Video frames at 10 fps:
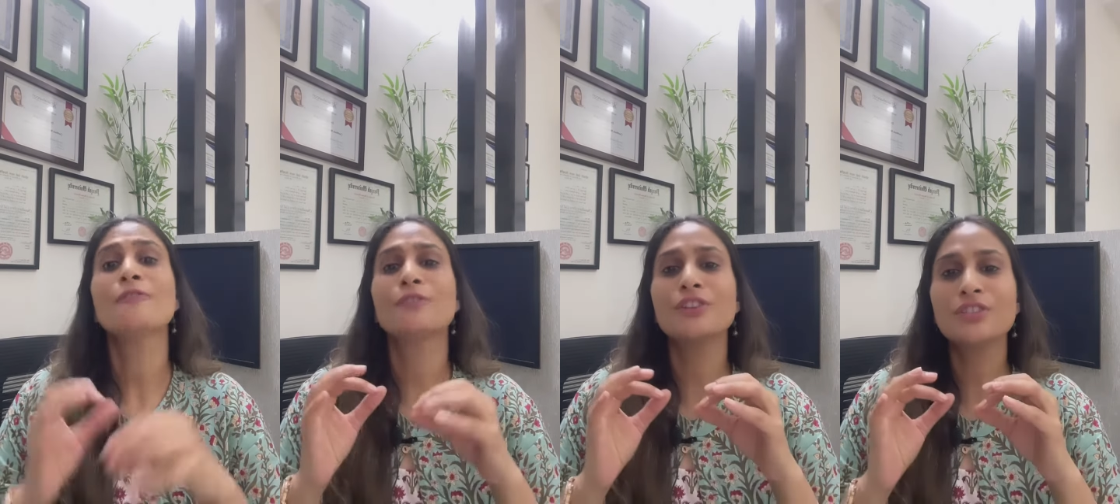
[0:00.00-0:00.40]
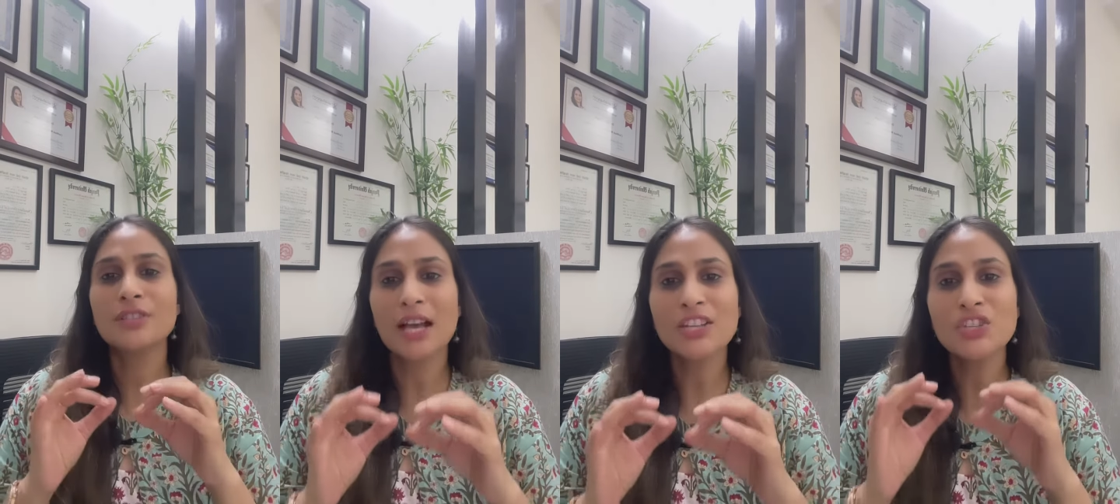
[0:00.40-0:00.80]
For
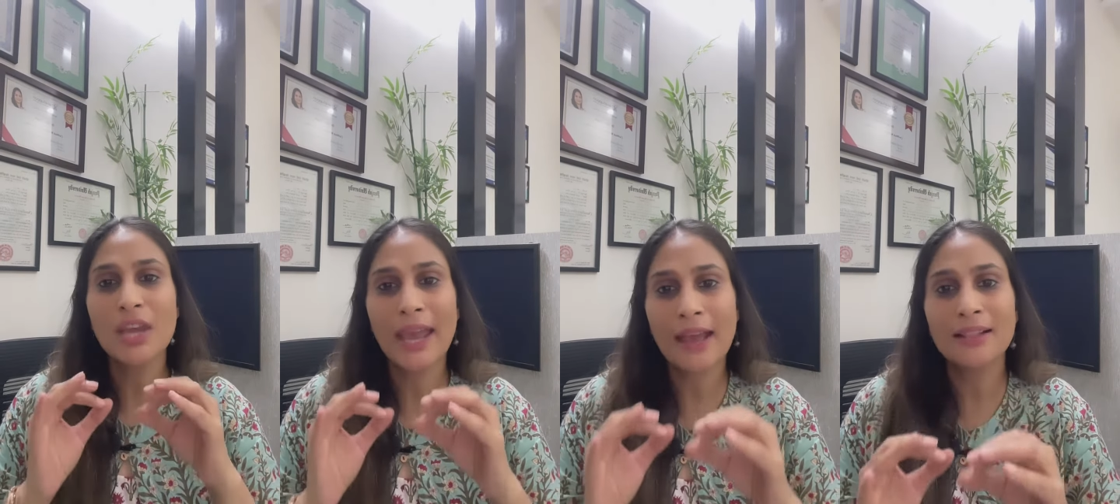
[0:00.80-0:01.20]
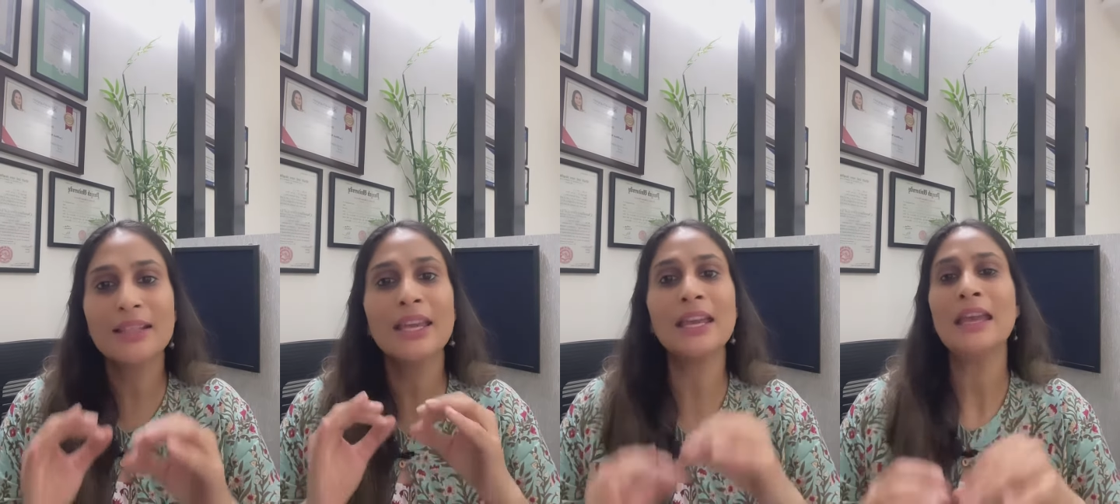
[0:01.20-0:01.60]
such
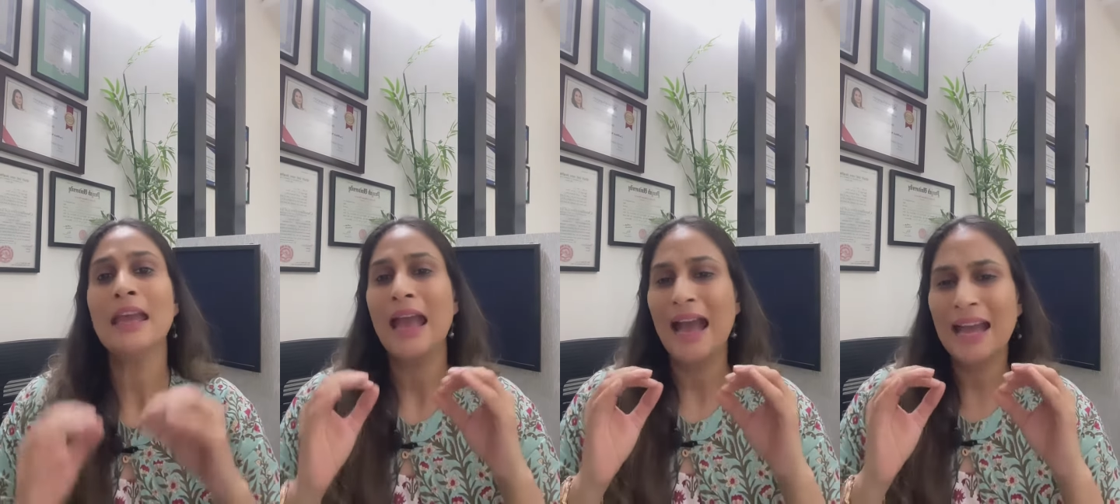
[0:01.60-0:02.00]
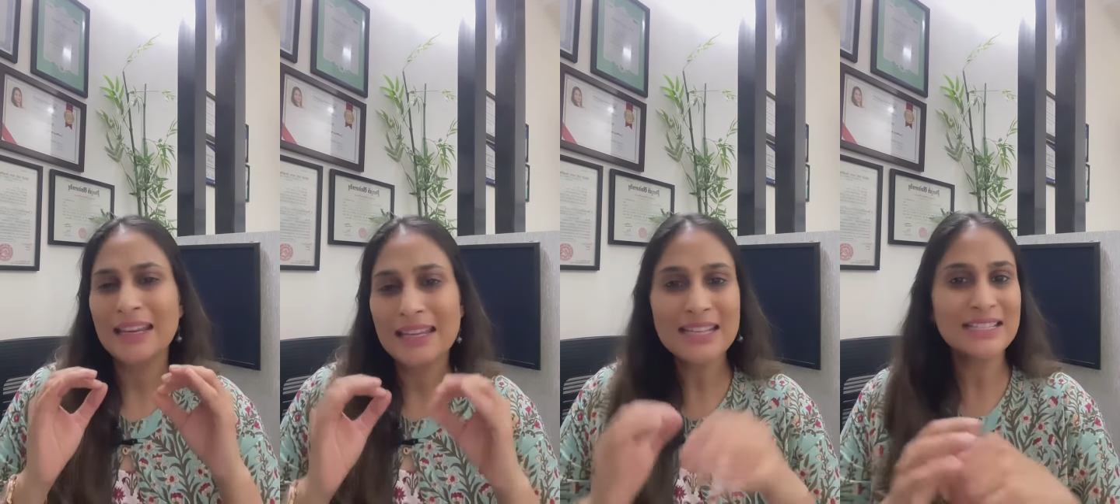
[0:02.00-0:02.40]
healthy
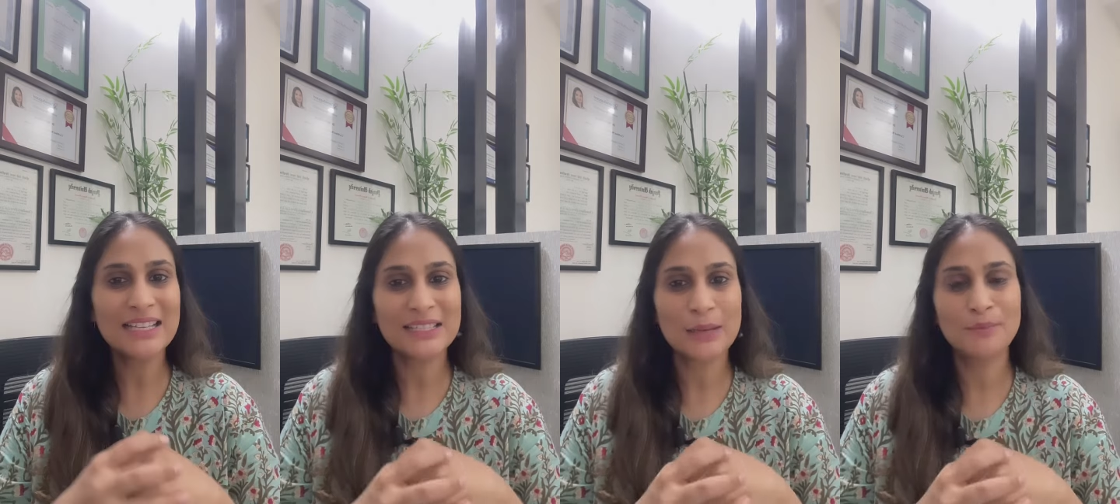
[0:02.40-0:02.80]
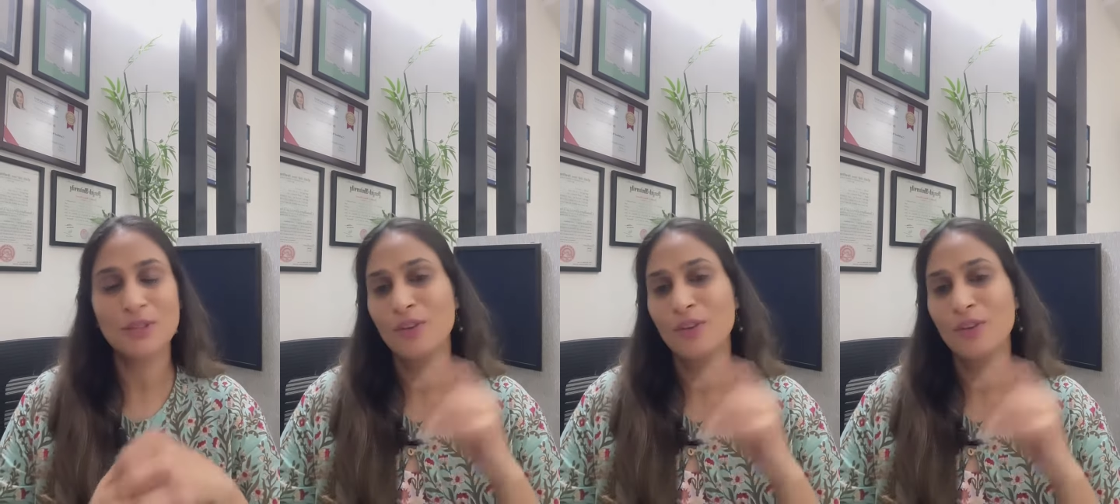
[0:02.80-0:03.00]
and easy tips,